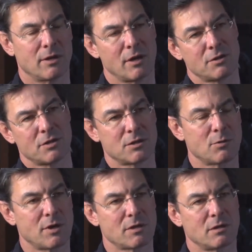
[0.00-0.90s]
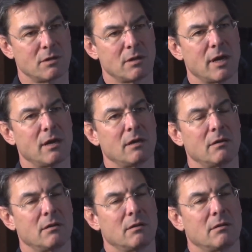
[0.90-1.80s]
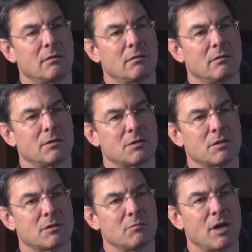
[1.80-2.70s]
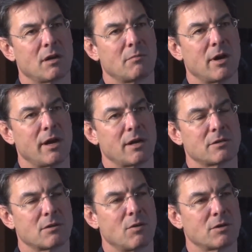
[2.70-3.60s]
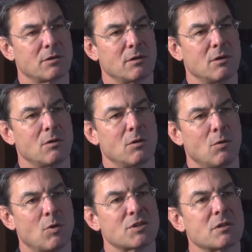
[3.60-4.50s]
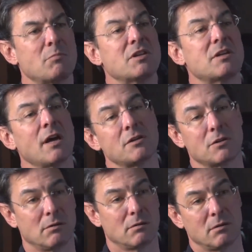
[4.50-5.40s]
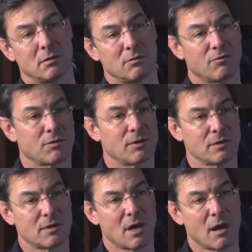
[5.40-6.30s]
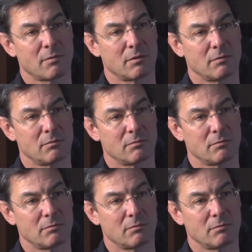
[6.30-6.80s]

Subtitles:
Another situation, a decision maker might ask the question, what's the potential for things to happen?